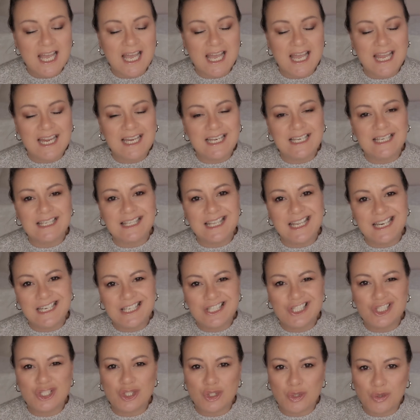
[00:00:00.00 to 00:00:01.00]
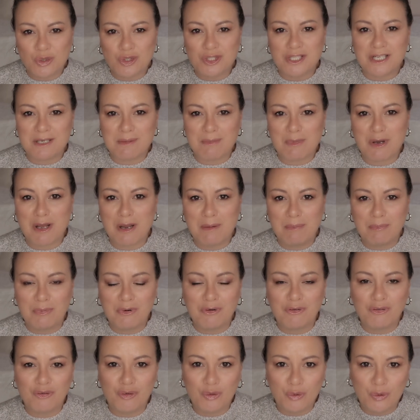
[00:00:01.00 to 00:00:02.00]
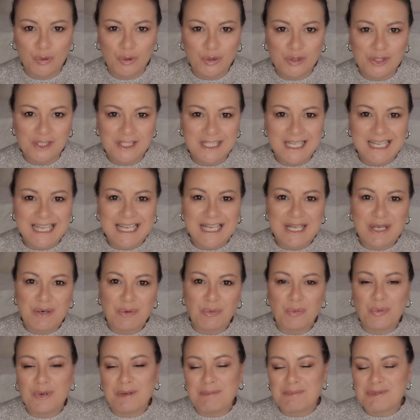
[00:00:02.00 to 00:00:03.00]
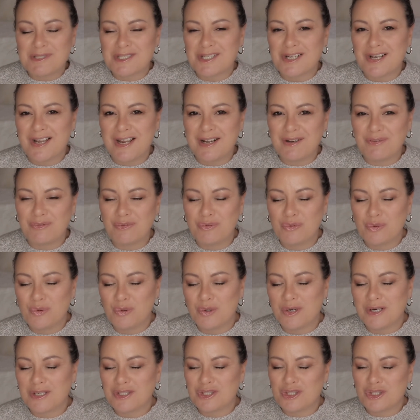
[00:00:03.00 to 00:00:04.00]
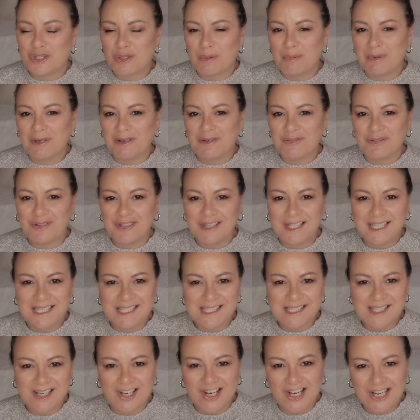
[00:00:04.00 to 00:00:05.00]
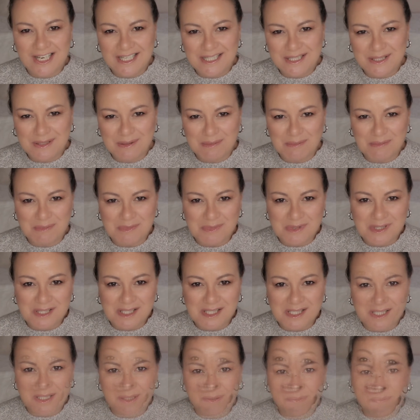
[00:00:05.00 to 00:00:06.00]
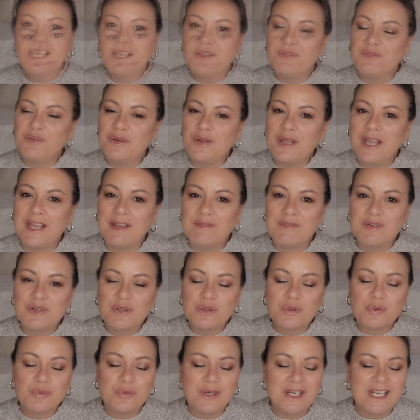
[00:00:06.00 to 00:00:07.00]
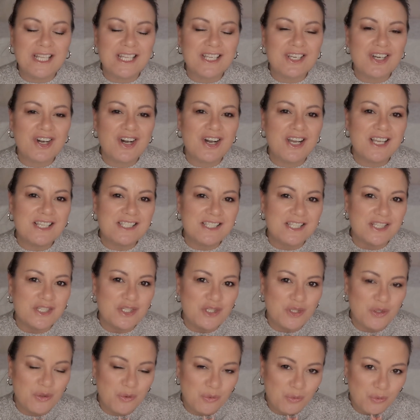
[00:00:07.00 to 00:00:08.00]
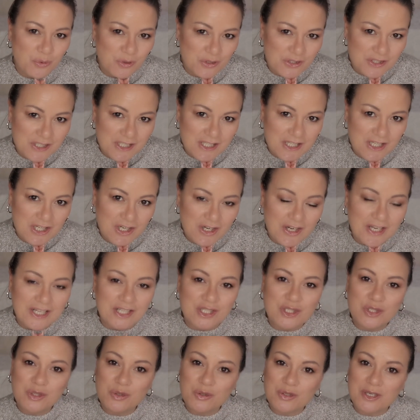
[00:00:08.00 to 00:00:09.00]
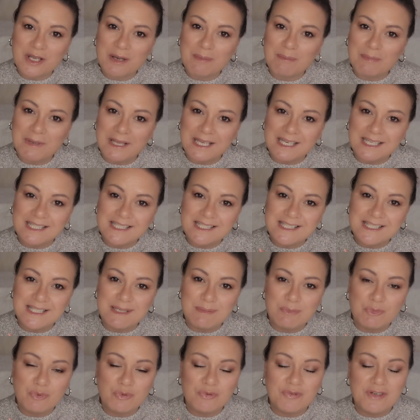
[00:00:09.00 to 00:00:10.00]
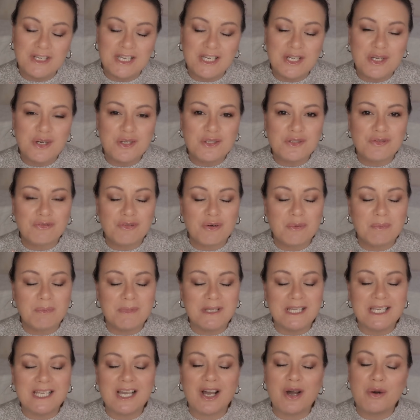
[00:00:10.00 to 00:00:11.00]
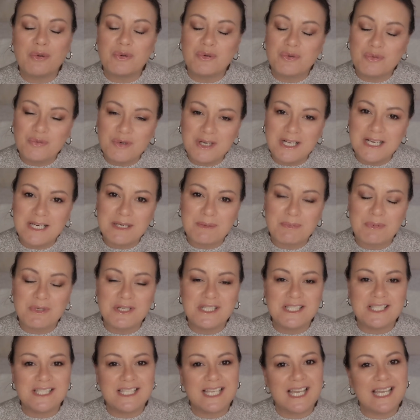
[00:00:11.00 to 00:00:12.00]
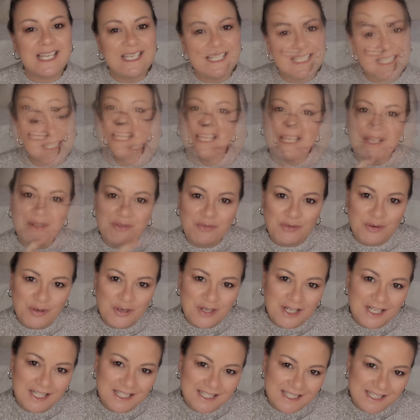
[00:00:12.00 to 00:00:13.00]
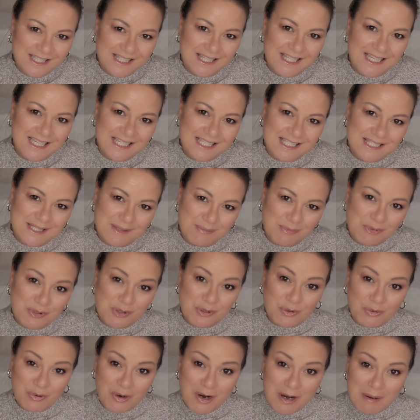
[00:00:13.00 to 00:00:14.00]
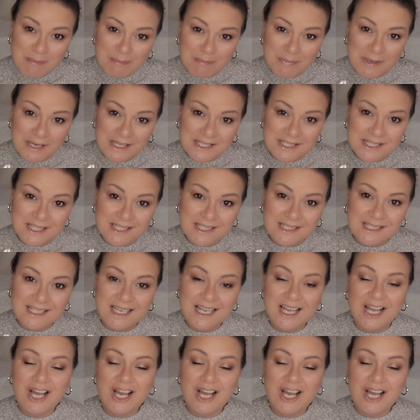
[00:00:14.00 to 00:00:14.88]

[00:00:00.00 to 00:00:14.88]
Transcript: and that is usually my preferred website for shopping for these items. If you haven't already, guys, and you would like to come back and see more videos from me, I would really appreciate it if you clicked the subscribe button.